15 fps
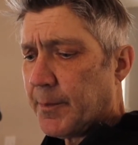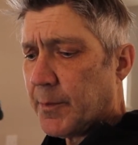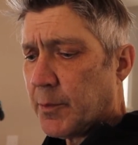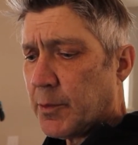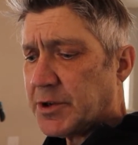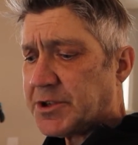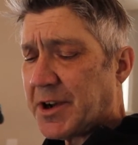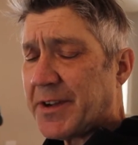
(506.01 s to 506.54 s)

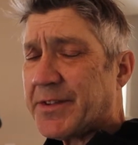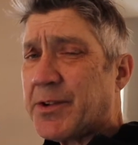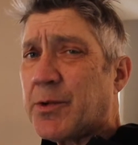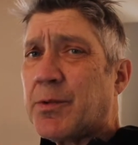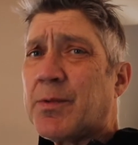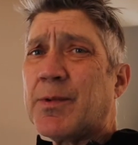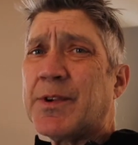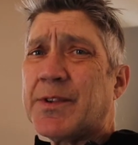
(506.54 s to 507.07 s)
which
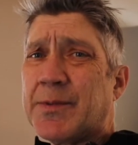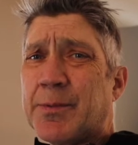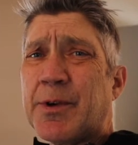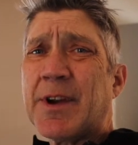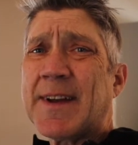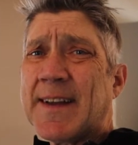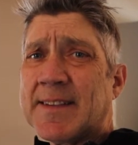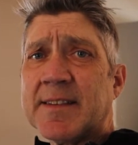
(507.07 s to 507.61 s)
also is
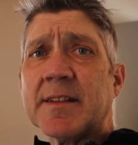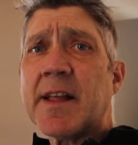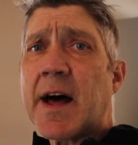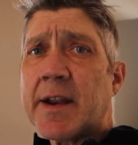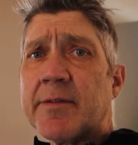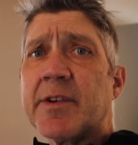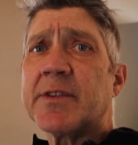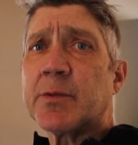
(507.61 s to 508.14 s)
where it gets a
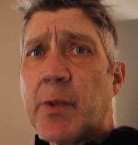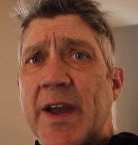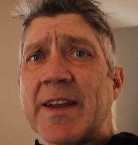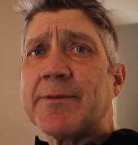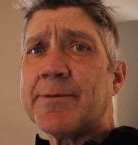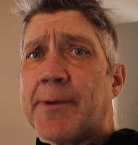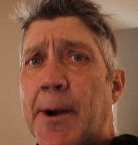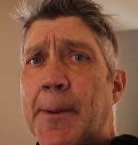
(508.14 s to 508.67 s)
lot of its
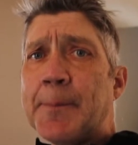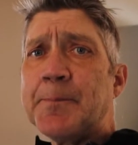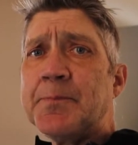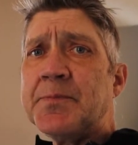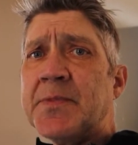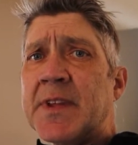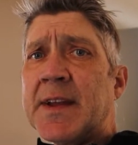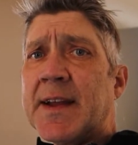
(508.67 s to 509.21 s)
weight from.
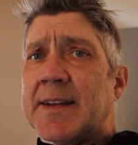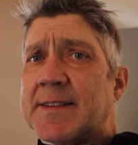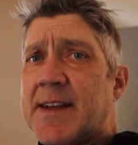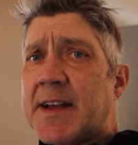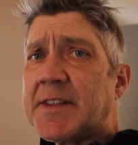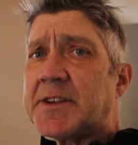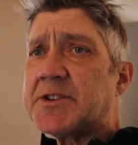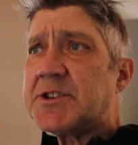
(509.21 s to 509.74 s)
It's
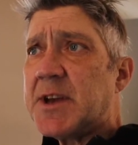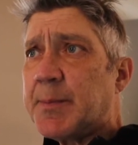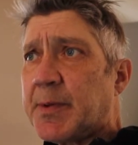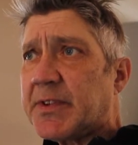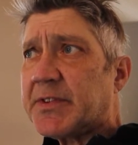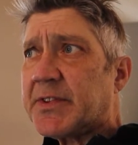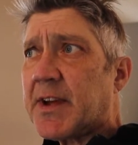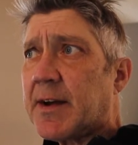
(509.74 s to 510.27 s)
not the
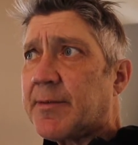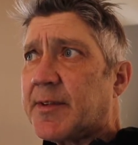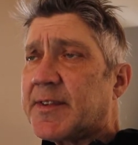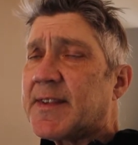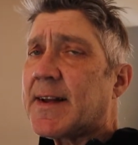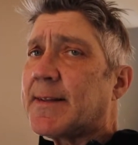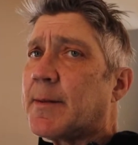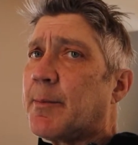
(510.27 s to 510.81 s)
cheapest stuff,
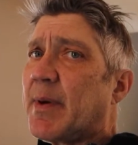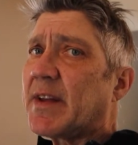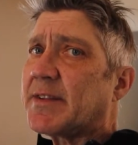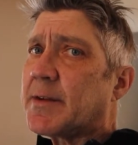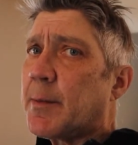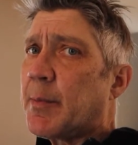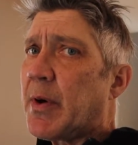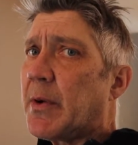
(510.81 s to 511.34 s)
it's not the best
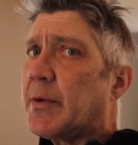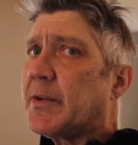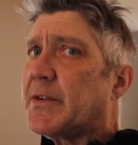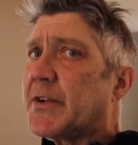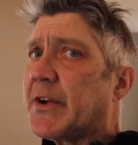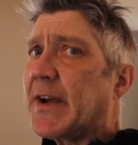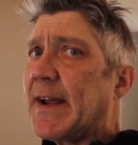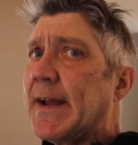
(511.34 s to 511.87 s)

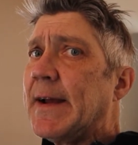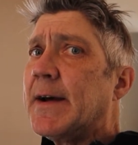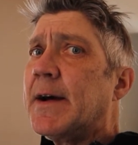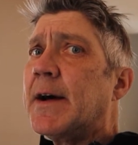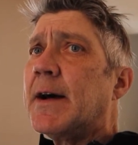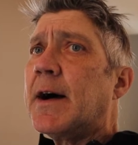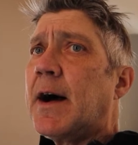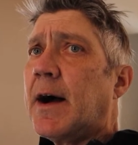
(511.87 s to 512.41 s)
componentry,
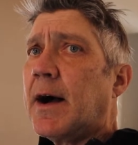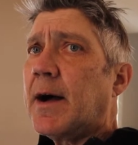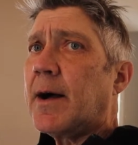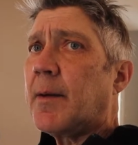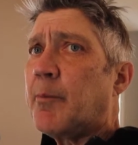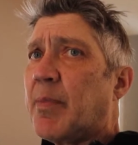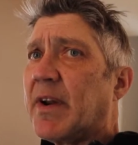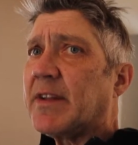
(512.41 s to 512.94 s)

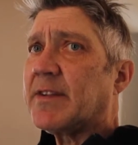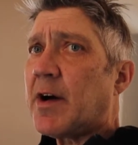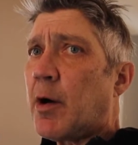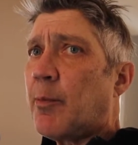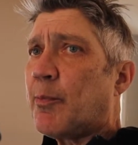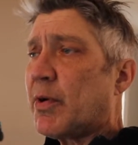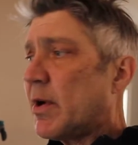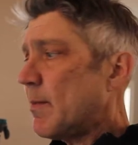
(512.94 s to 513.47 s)
but it's
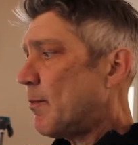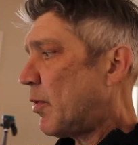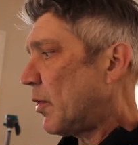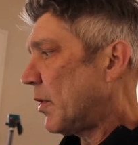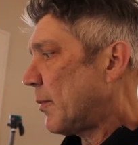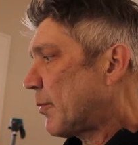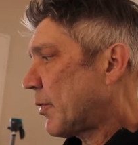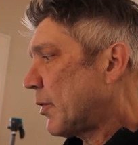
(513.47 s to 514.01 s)
all pretty
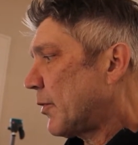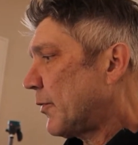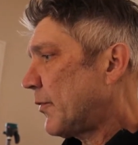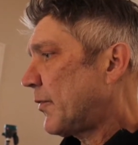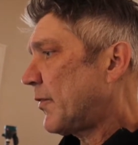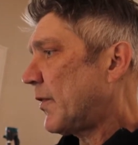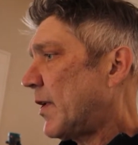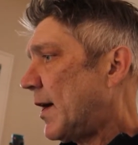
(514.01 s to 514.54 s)

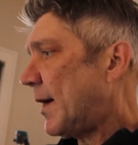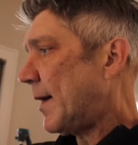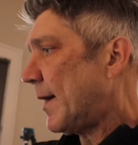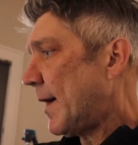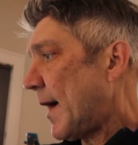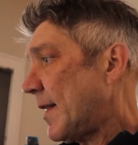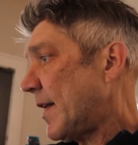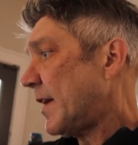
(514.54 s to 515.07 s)
bulletproof.
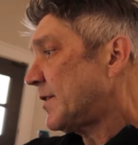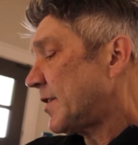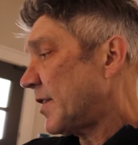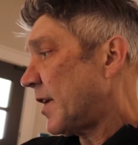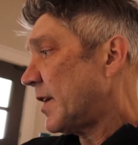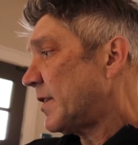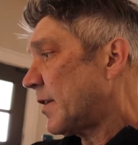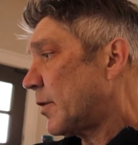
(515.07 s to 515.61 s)
I actually
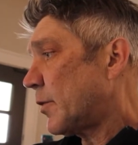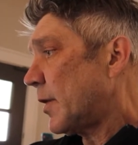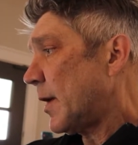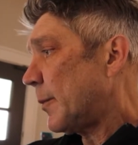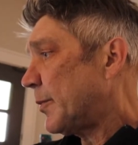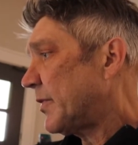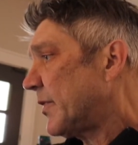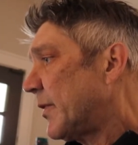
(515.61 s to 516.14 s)
like the
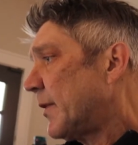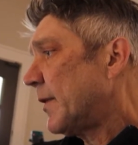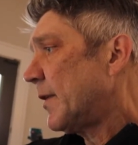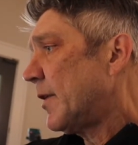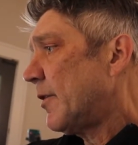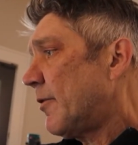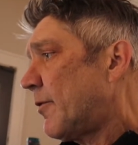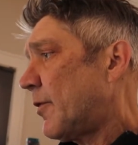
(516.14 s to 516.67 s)
grips
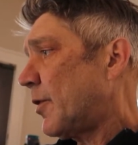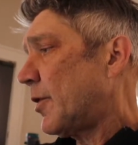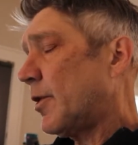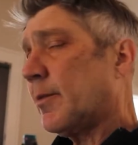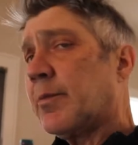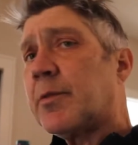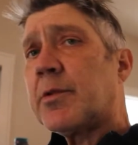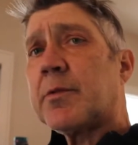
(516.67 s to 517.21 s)

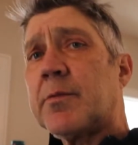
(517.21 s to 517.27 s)
for